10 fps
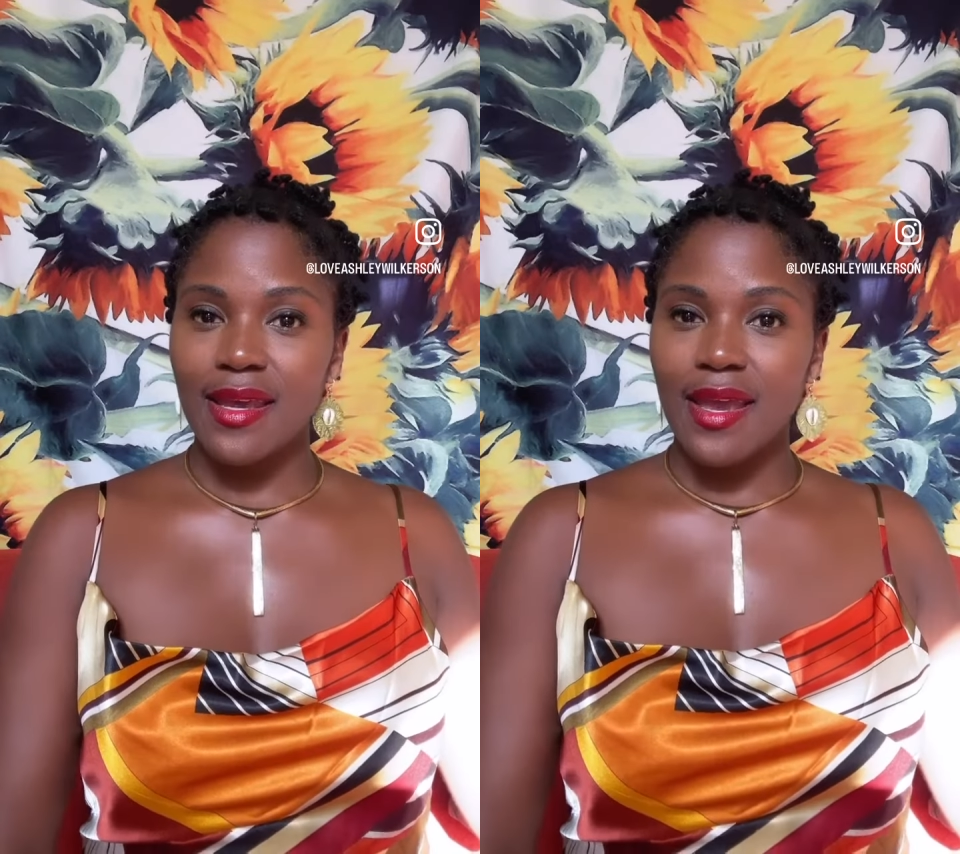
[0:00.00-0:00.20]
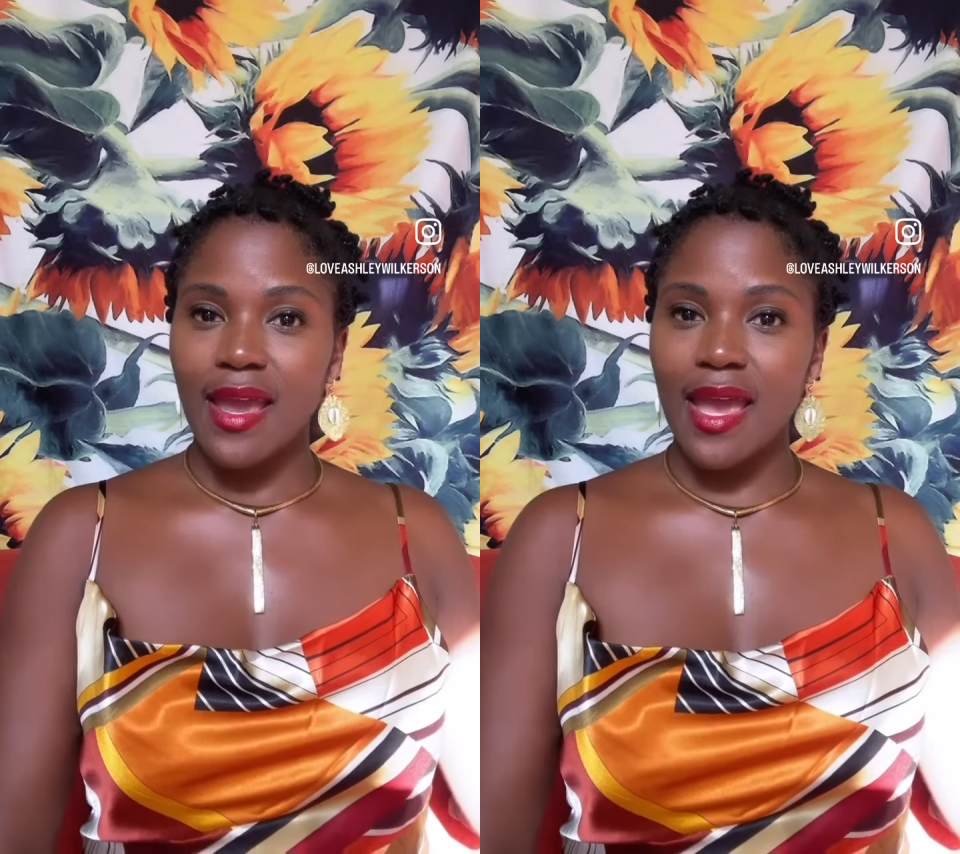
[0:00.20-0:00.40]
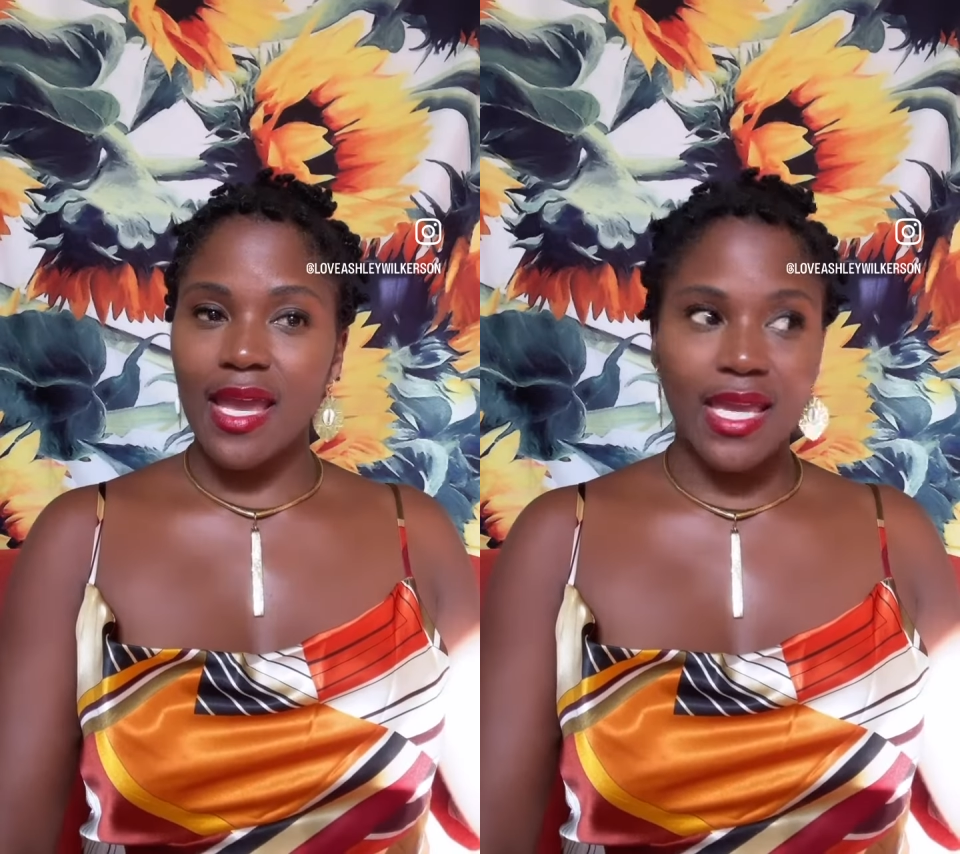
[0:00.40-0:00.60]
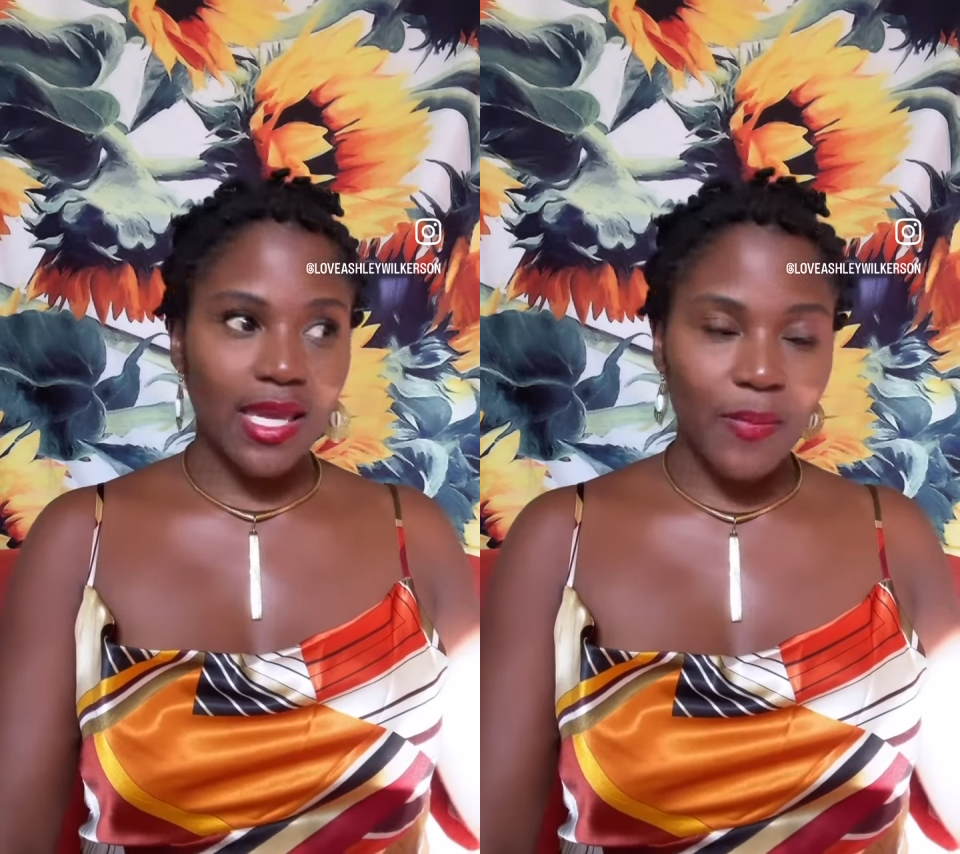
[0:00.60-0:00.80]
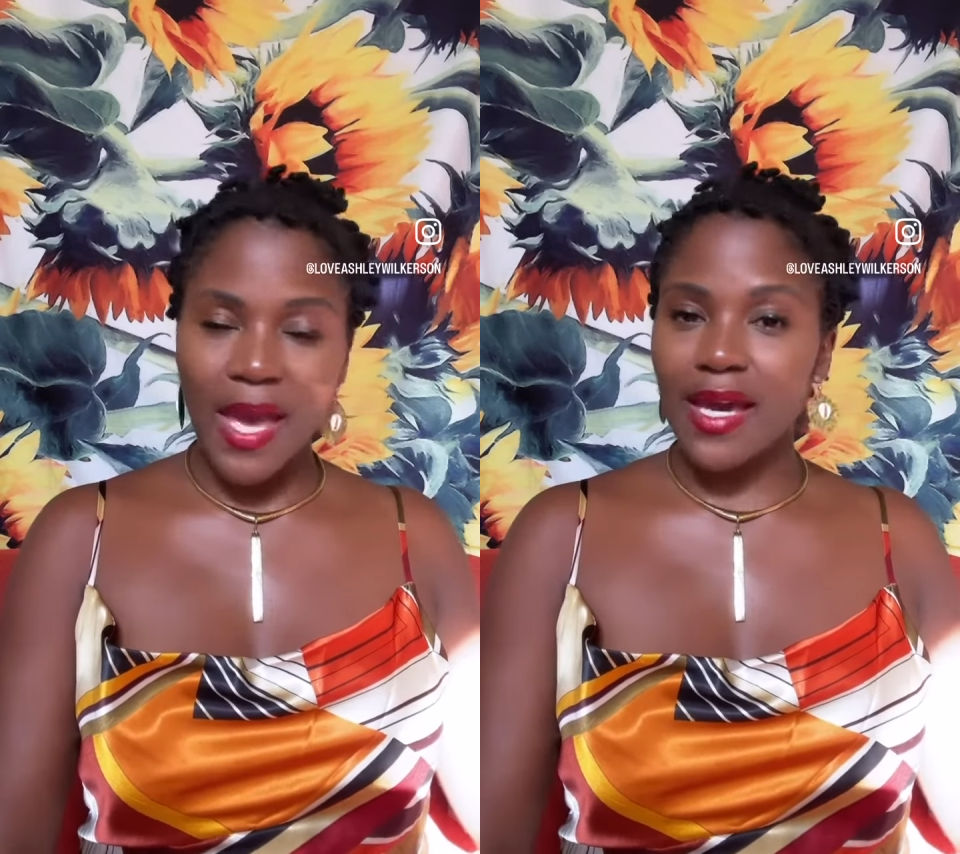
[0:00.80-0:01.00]
and
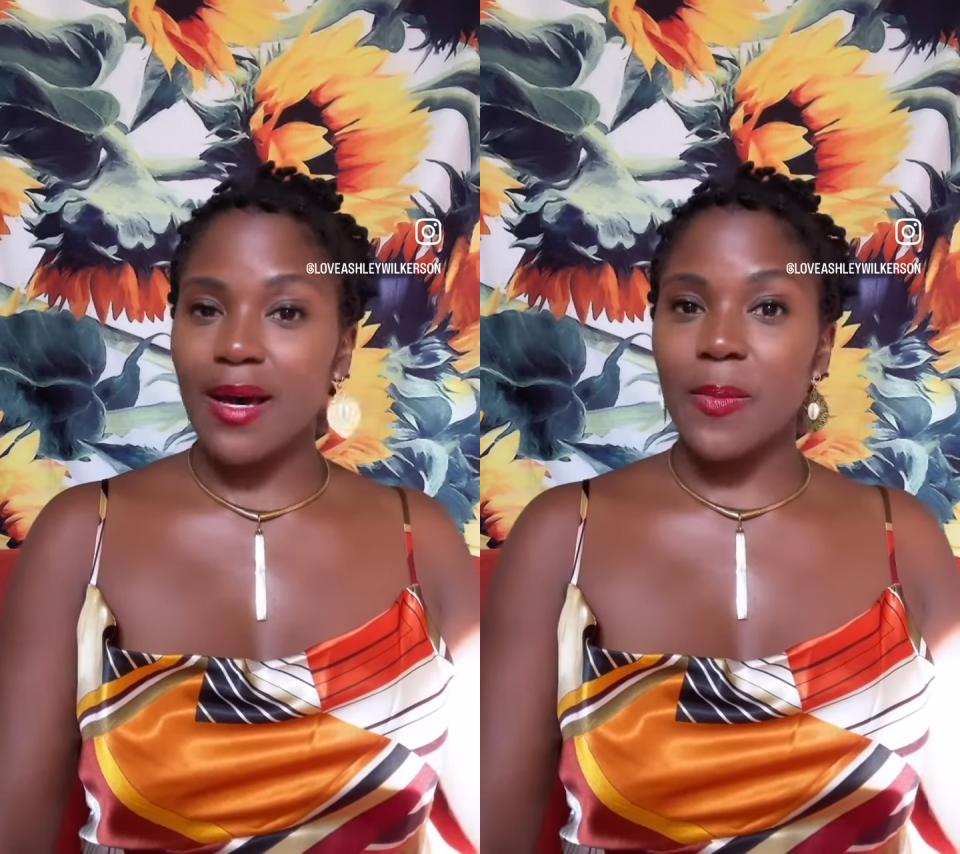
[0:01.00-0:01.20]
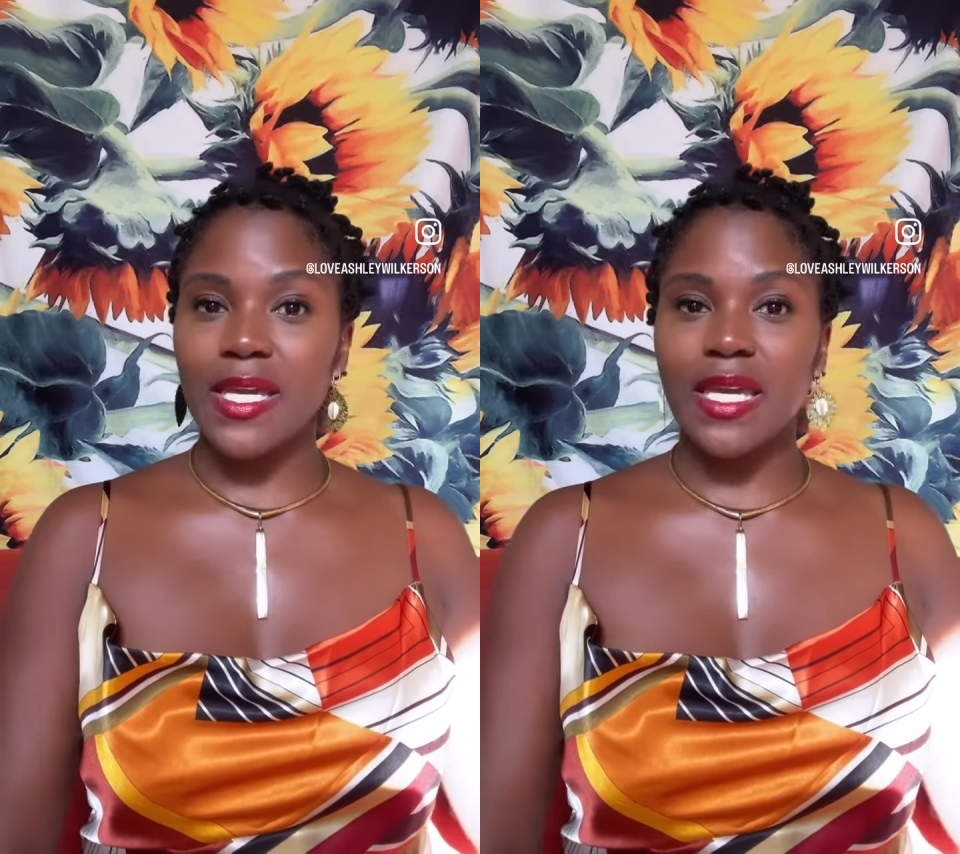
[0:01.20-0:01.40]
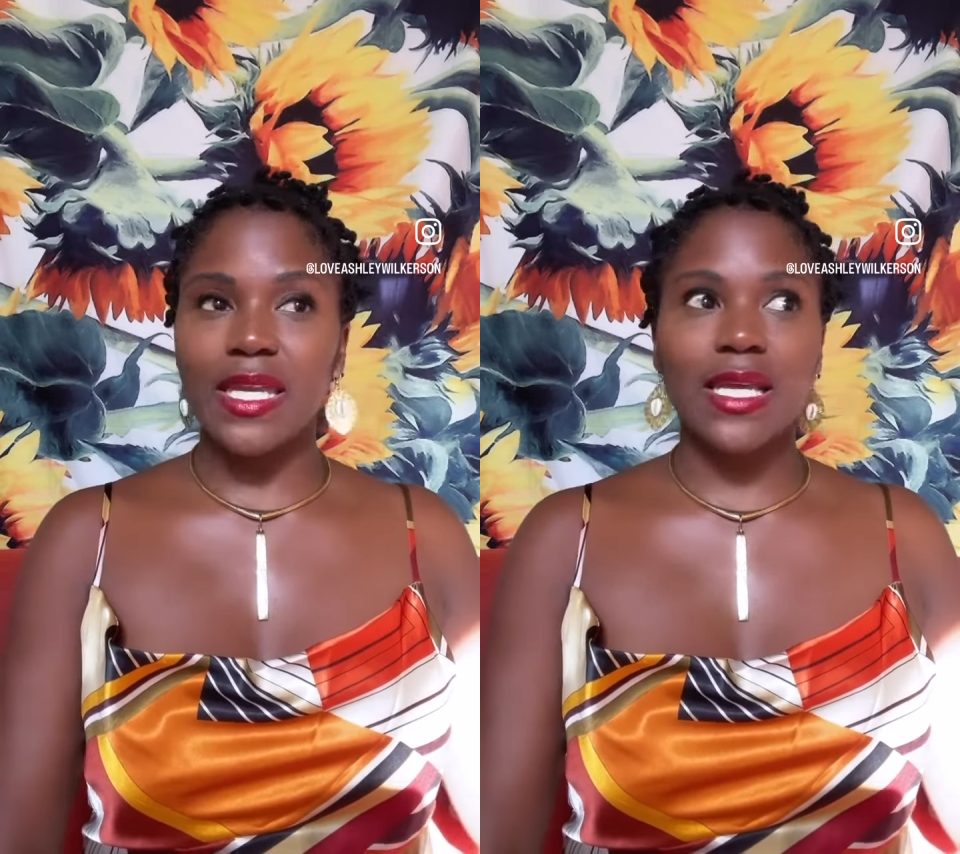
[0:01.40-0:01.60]
get back up again,